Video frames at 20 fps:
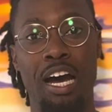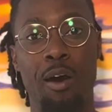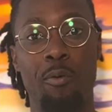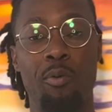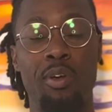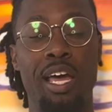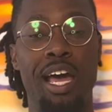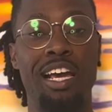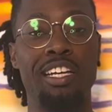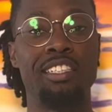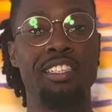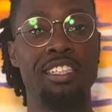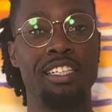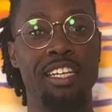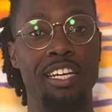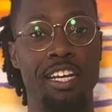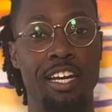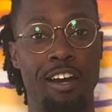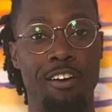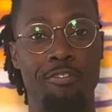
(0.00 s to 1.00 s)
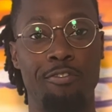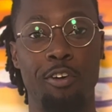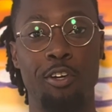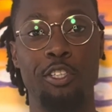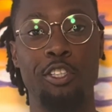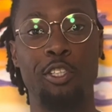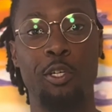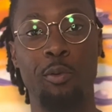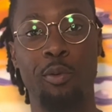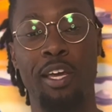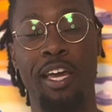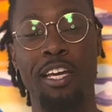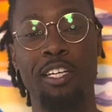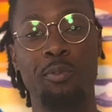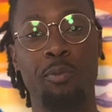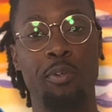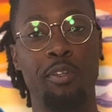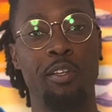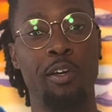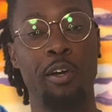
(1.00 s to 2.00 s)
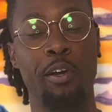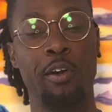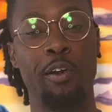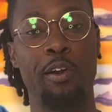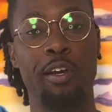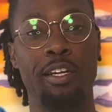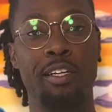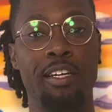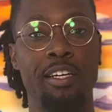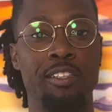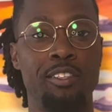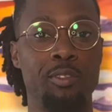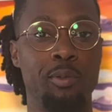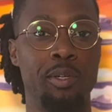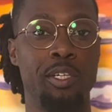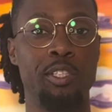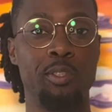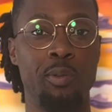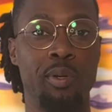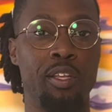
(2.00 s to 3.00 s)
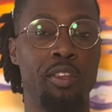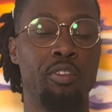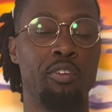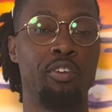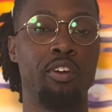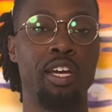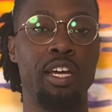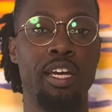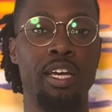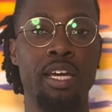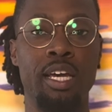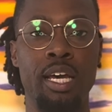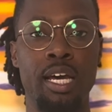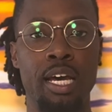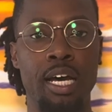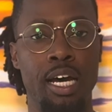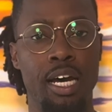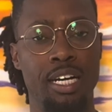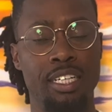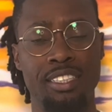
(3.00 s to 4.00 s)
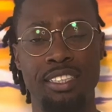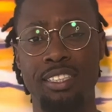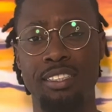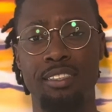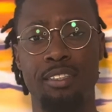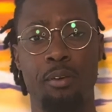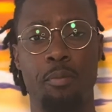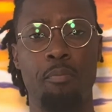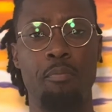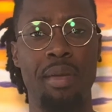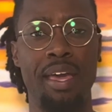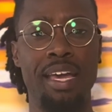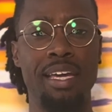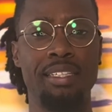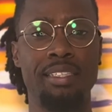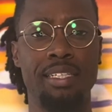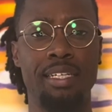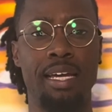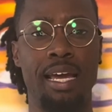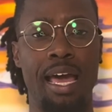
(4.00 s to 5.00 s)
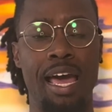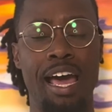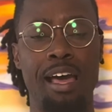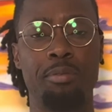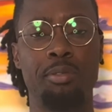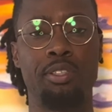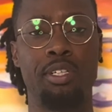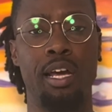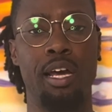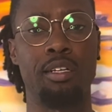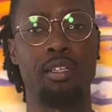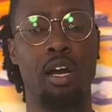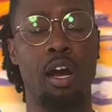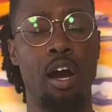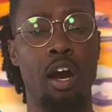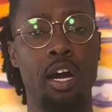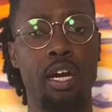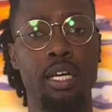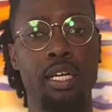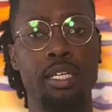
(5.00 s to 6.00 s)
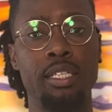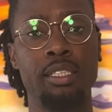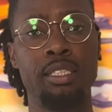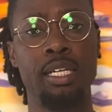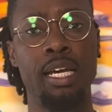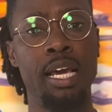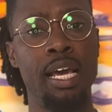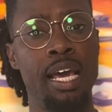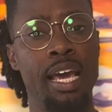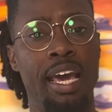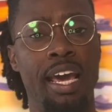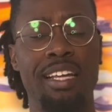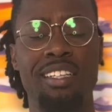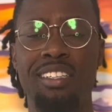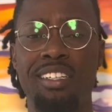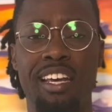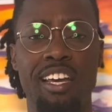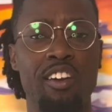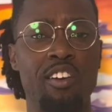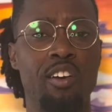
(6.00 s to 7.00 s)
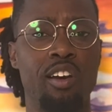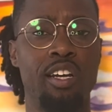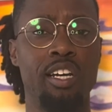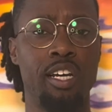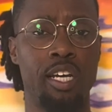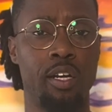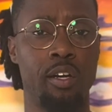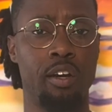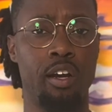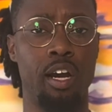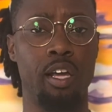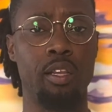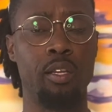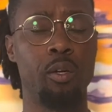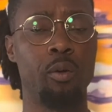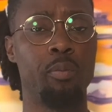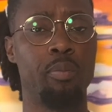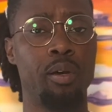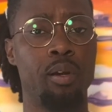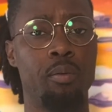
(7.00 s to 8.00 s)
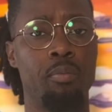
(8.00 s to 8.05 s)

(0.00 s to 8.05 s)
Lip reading: We actually did our first showcase with her in 2023. She's an amazing abstract artist. And today you're going to hear a little bit